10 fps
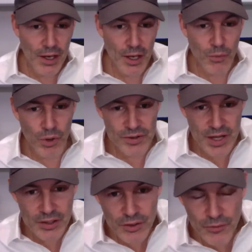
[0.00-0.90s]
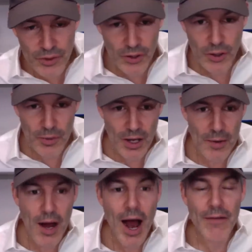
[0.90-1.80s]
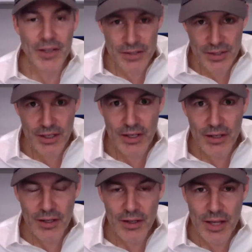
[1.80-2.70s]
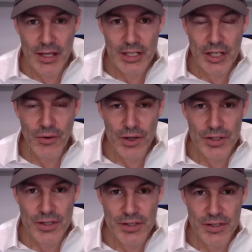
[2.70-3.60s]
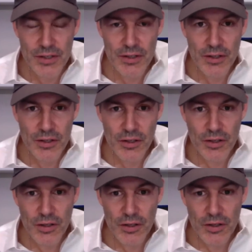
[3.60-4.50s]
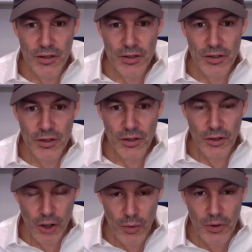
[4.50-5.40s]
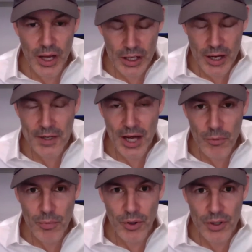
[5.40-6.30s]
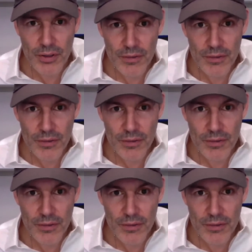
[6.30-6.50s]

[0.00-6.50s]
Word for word: And what does that do for the global economy? Obviously, that decreases global economic output.